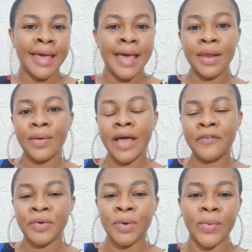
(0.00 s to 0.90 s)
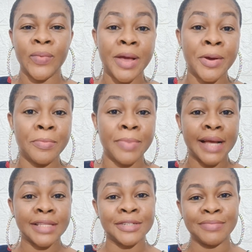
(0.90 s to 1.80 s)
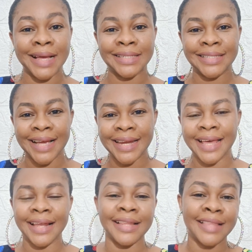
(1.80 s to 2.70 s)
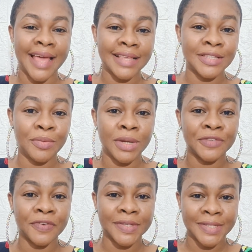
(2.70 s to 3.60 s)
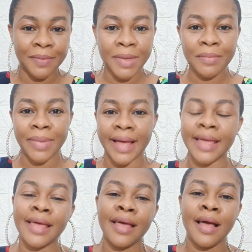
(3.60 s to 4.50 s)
Hello everyone, welcome back to my channel. Thanks so much for stopping by.